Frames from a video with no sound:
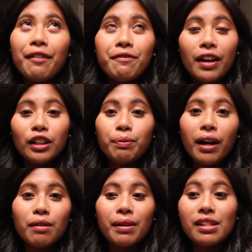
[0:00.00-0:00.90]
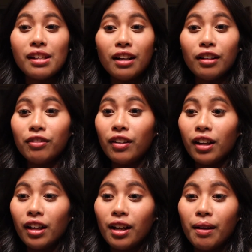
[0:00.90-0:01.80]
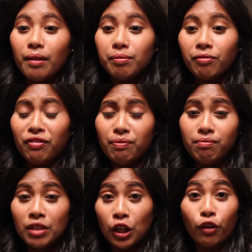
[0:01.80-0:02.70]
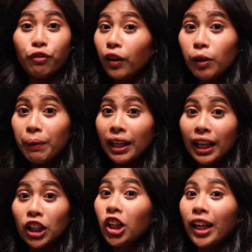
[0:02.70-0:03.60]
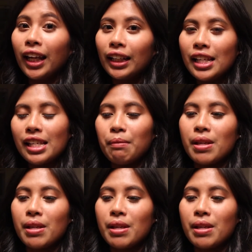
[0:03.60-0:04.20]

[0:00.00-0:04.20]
am very proud of myself, you know, filming and cooking at the same